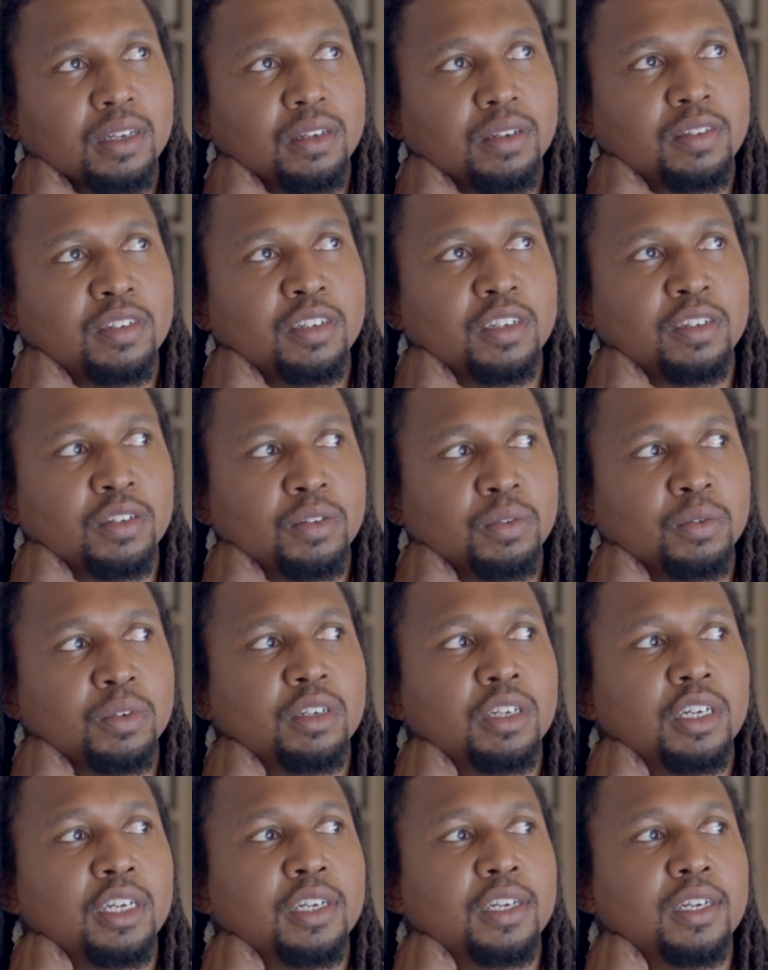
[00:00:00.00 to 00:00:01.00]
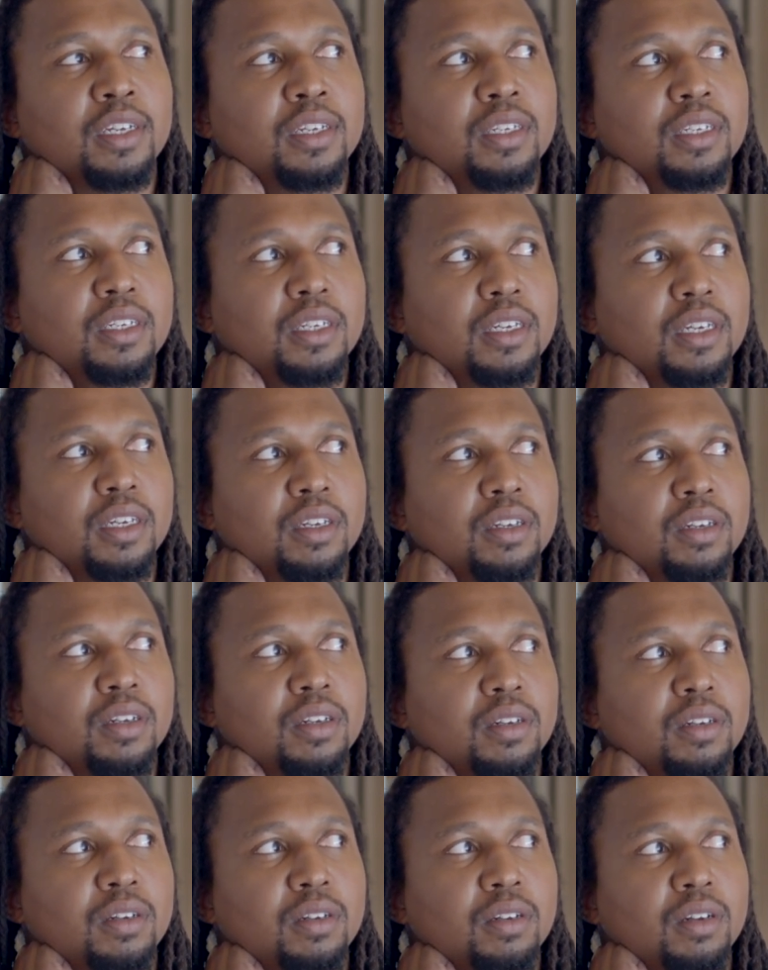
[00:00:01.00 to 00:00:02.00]
season would end,
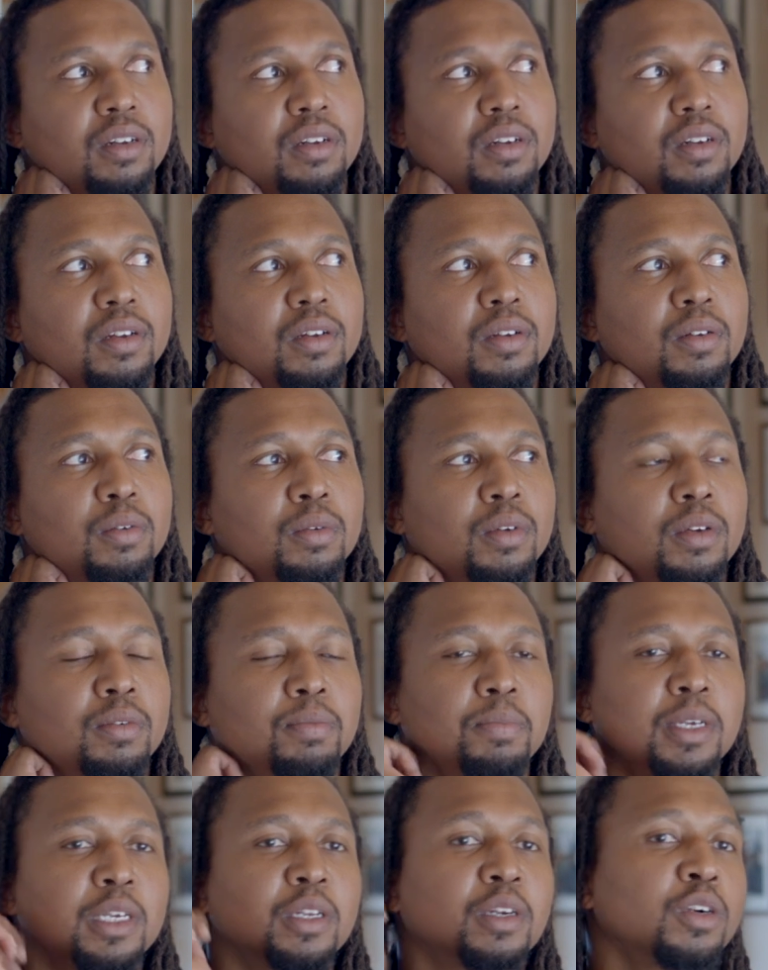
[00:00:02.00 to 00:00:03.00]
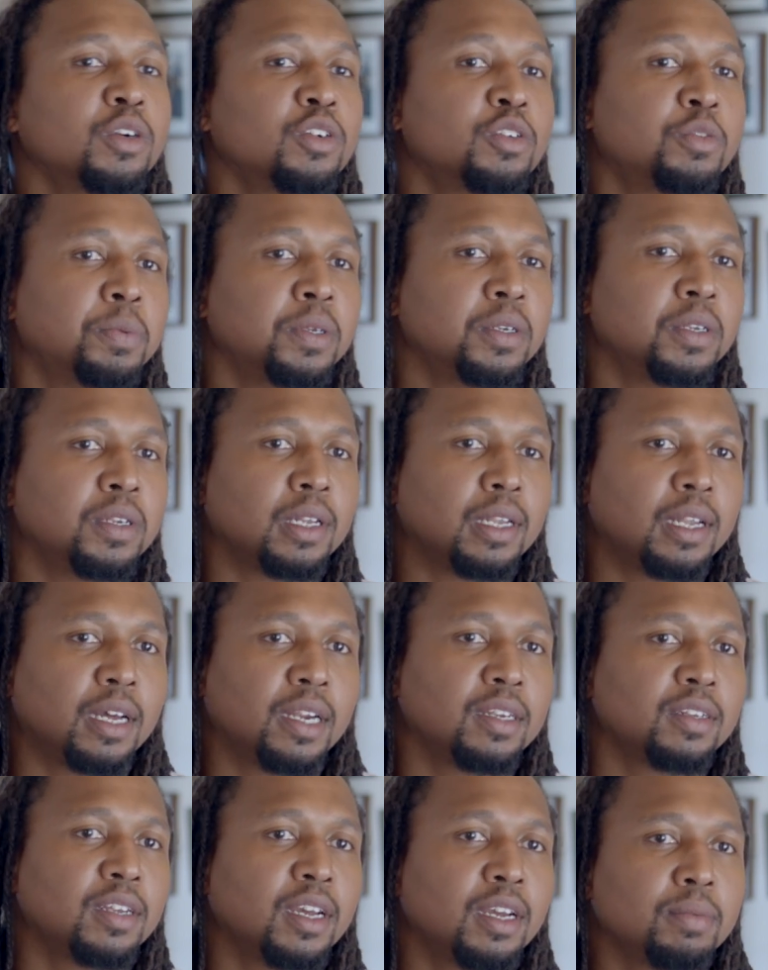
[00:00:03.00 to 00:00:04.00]
and like me and her spending a
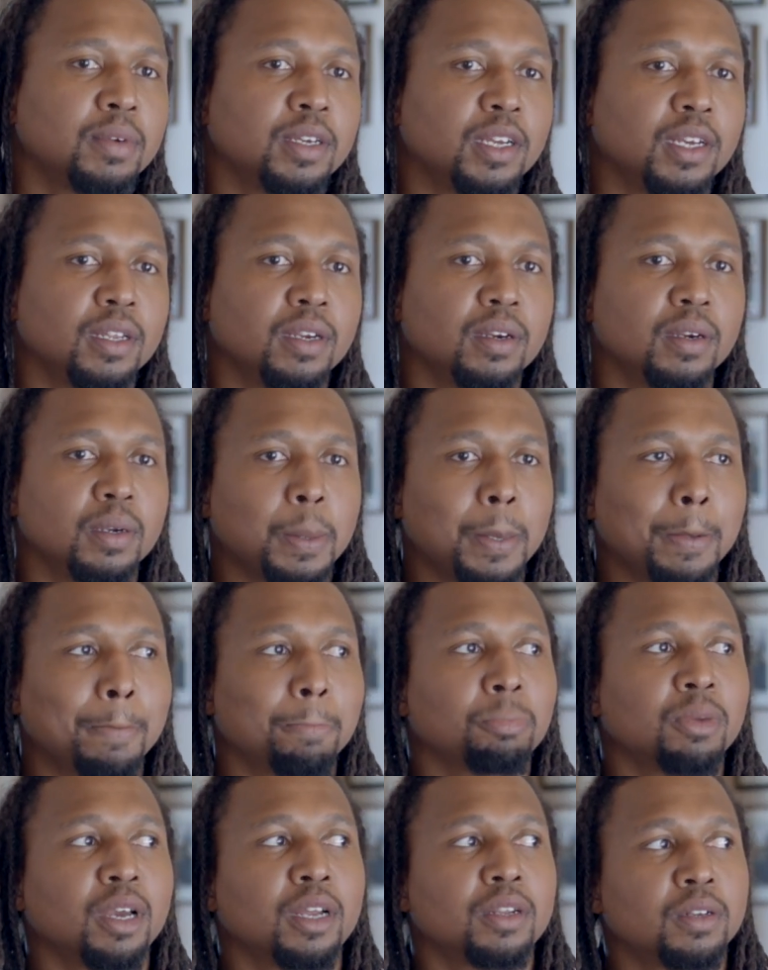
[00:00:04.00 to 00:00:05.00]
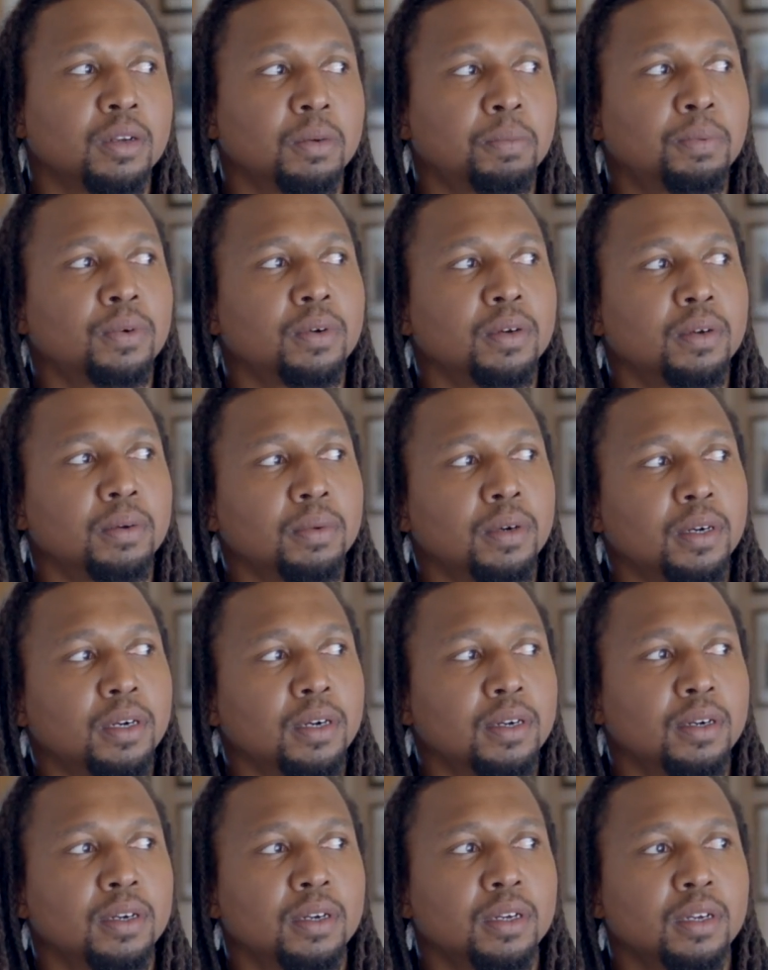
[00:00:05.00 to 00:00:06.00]
lot of time together. Got to the point
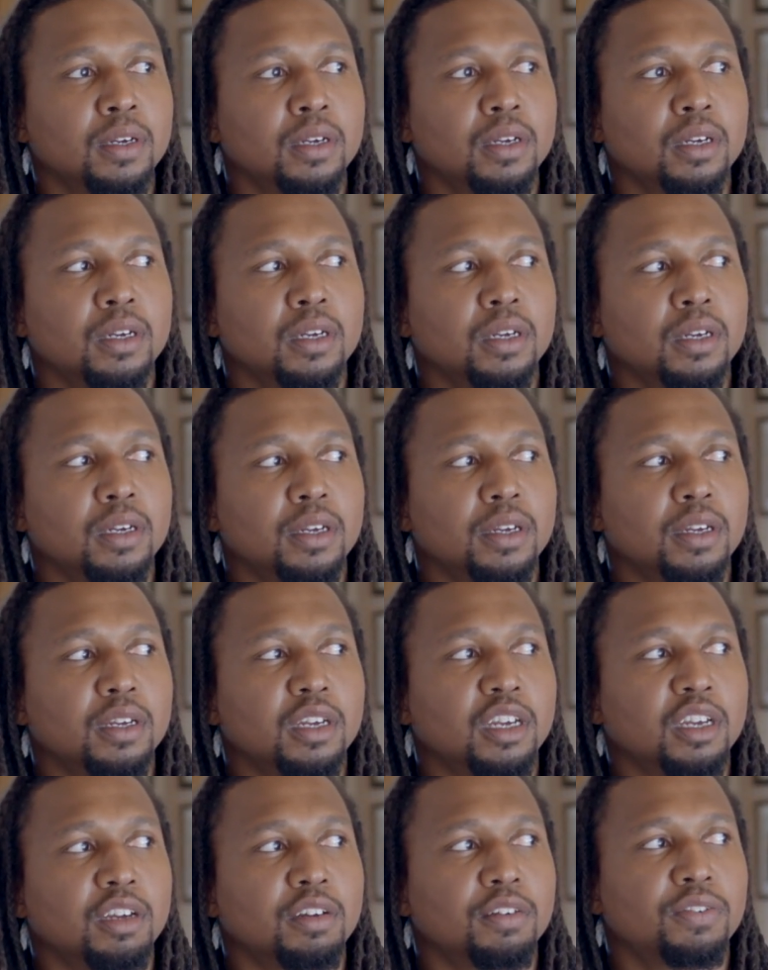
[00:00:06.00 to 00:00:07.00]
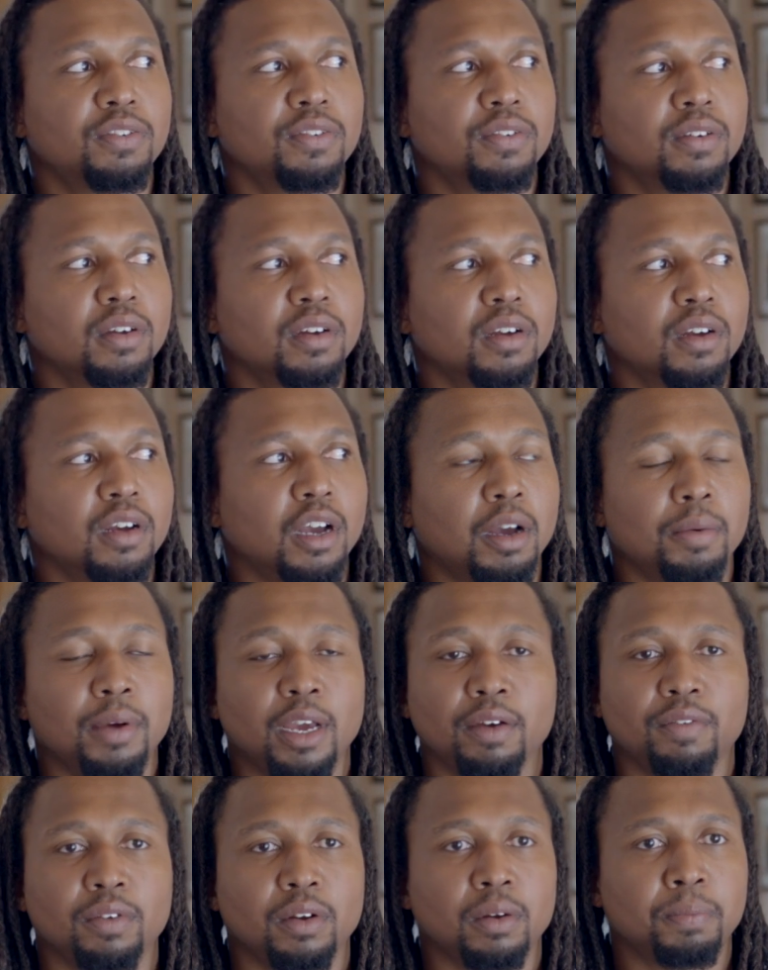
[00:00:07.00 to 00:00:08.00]
where if I'm
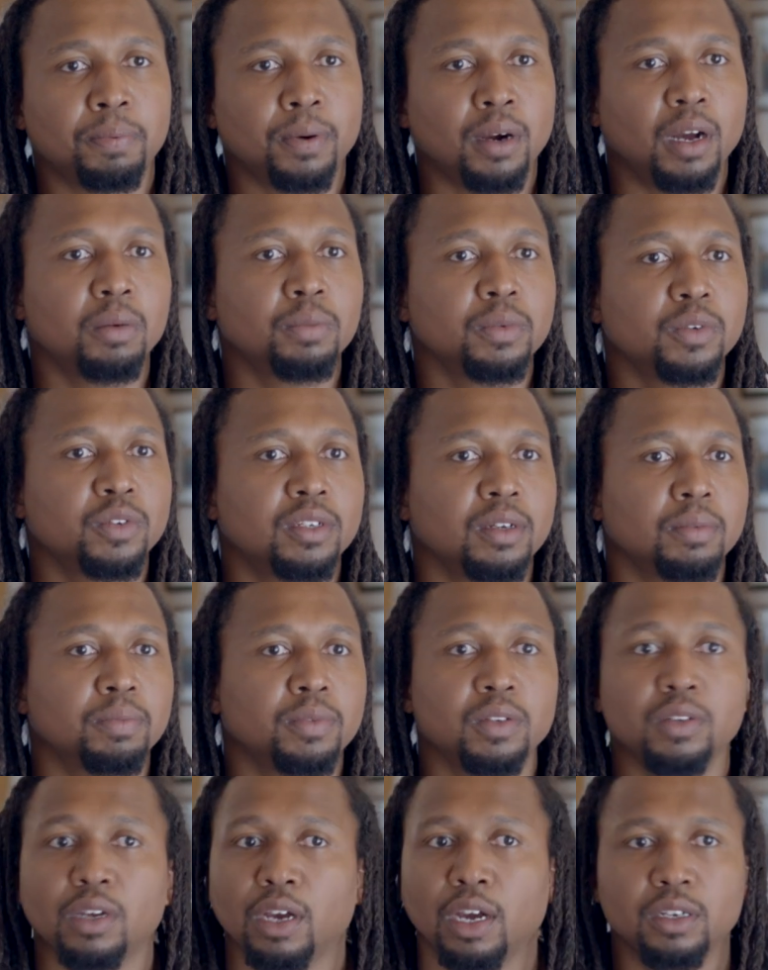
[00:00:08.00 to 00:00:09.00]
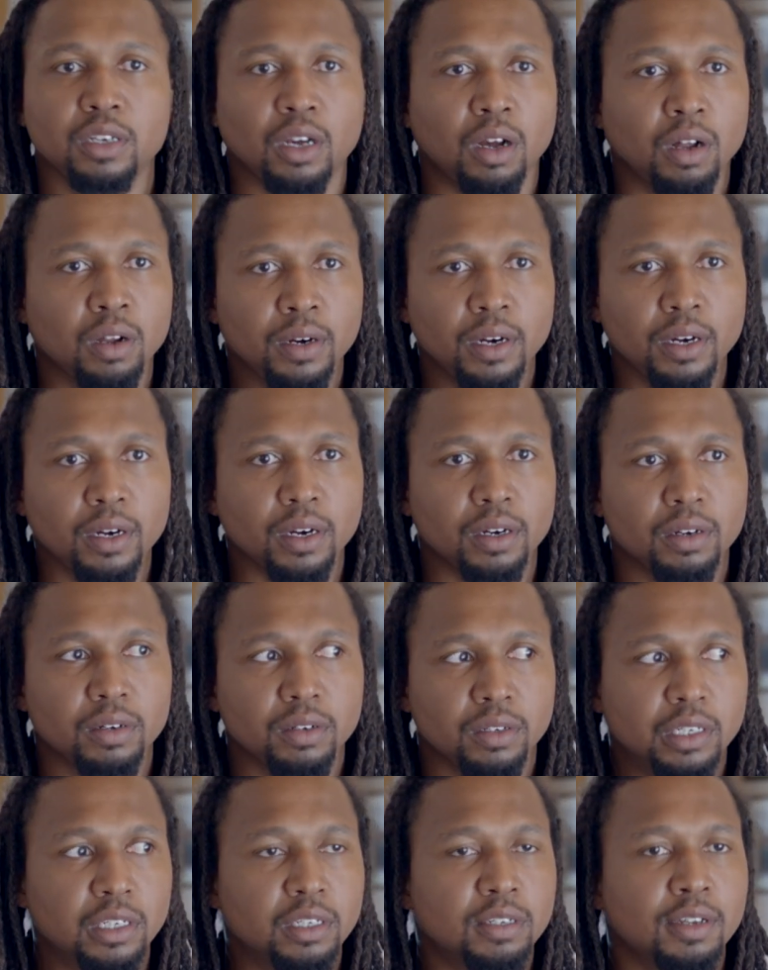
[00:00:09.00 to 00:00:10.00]
having a problem with something, I'd call her.
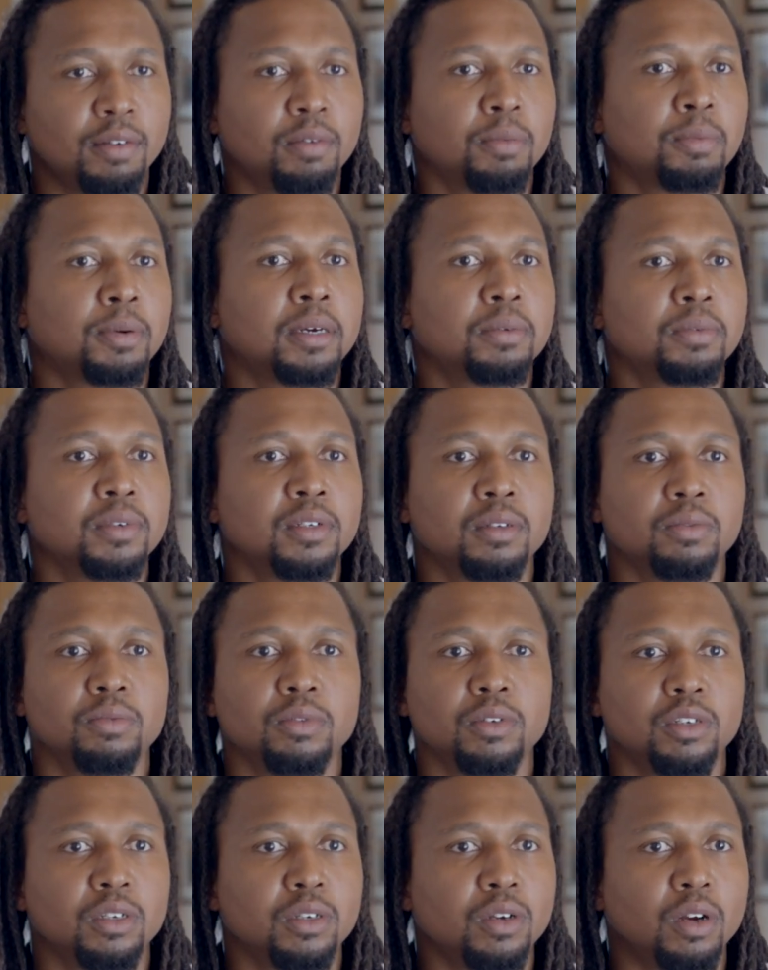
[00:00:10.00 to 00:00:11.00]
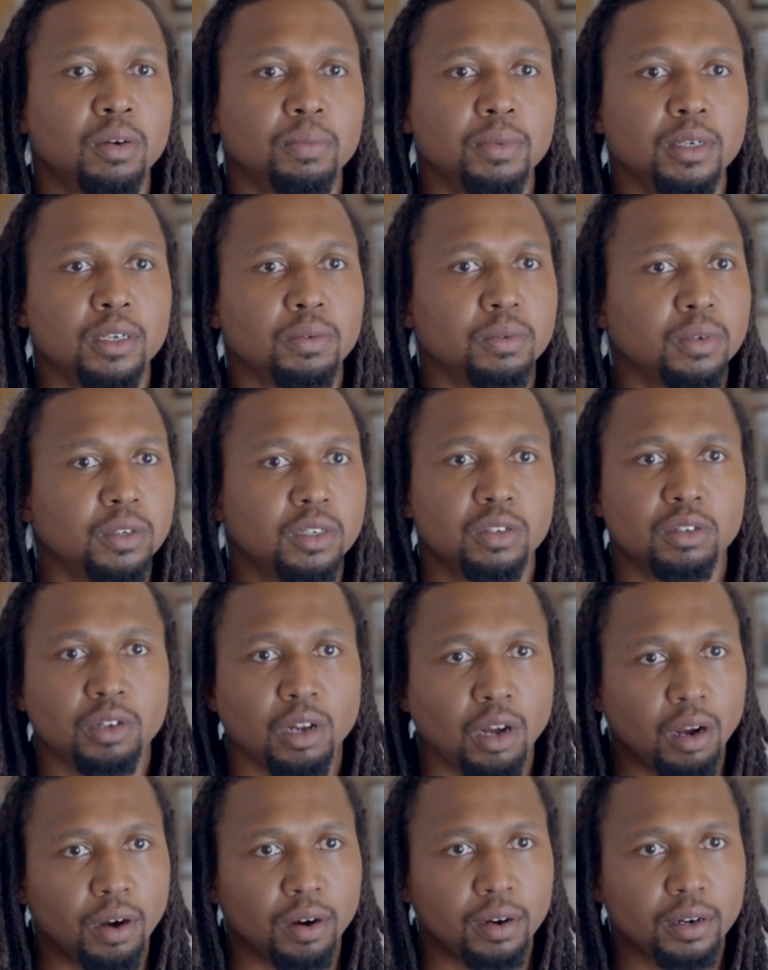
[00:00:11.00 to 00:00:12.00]
She's having a problem with something, she'd call me, and we just
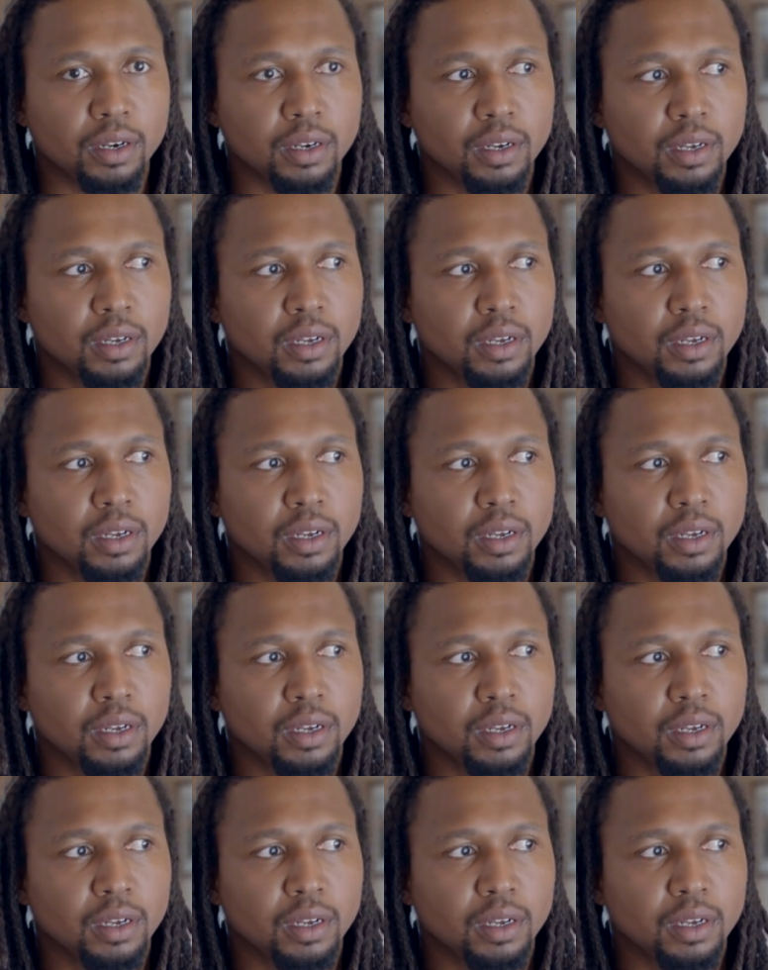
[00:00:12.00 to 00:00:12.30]
talk.